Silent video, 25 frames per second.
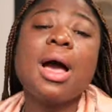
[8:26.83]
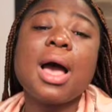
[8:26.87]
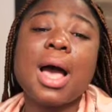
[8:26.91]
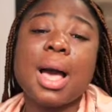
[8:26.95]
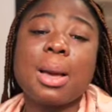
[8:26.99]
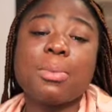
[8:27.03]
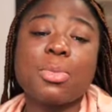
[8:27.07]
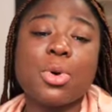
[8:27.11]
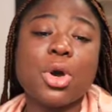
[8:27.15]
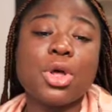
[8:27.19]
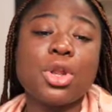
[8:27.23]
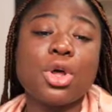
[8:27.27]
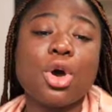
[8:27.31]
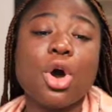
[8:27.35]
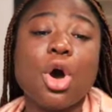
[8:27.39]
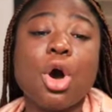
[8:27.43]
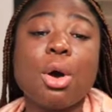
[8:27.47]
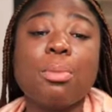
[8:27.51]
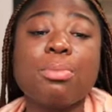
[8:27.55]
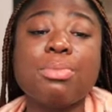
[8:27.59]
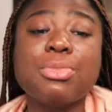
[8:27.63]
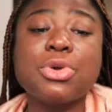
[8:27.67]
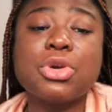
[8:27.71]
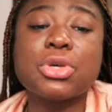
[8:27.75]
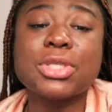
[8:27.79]
I'm going to
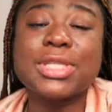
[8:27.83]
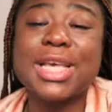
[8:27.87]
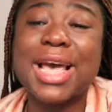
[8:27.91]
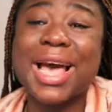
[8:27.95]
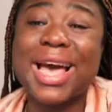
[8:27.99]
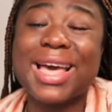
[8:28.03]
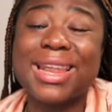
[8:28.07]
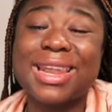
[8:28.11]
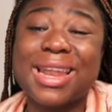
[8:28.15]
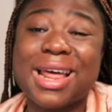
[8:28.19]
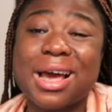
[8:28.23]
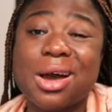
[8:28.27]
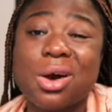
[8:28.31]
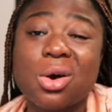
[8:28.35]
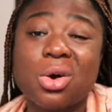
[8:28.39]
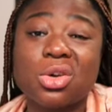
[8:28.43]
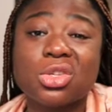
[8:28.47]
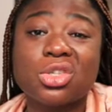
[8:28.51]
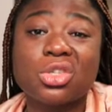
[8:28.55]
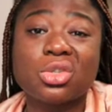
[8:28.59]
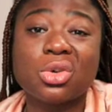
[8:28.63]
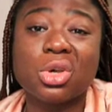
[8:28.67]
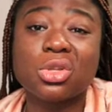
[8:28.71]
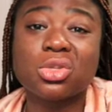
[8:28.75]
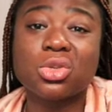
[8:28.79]
unmute her now, or
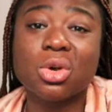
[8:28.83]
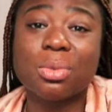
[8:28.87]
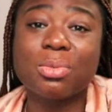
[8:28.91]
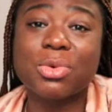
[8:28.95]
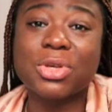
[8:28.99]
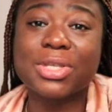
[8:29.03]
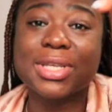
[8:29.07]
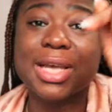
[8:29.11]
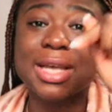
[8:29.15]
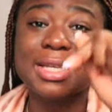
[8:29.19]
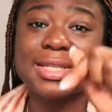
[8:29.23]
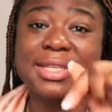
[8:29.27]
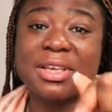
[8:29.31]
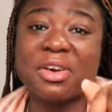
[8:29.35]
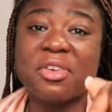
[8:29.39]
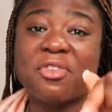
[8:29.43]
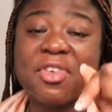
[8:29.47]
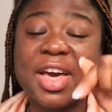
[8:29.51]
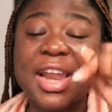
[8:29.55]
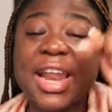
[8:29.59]
she's going to unmute herself,